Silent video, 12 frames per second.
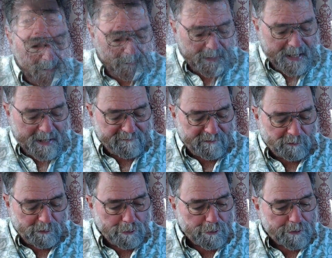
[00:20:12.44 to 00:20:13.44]
we have
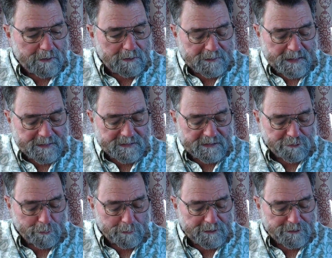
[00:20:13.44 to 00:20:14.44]
in Luke
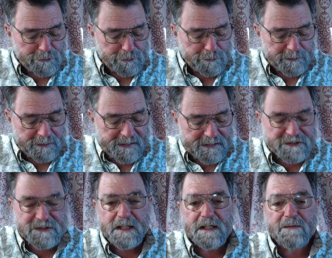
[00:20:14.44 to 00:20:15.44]
nineteen twenty-two, and he
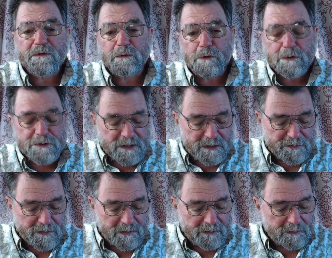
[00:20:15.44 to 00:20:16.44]
saith, the Lord
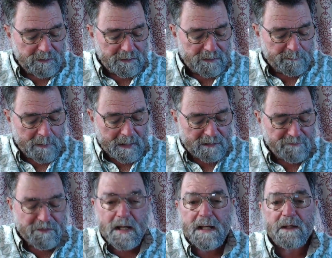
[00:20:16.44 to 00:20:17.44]
saith unto him, out
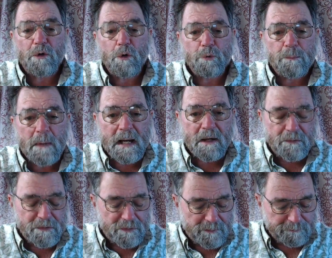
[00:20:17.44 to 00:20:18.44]
of thine own
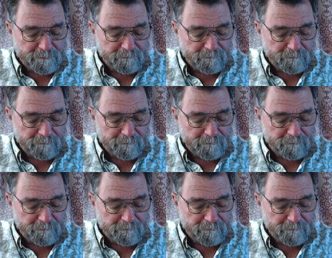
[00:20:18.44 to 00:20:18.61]
mouth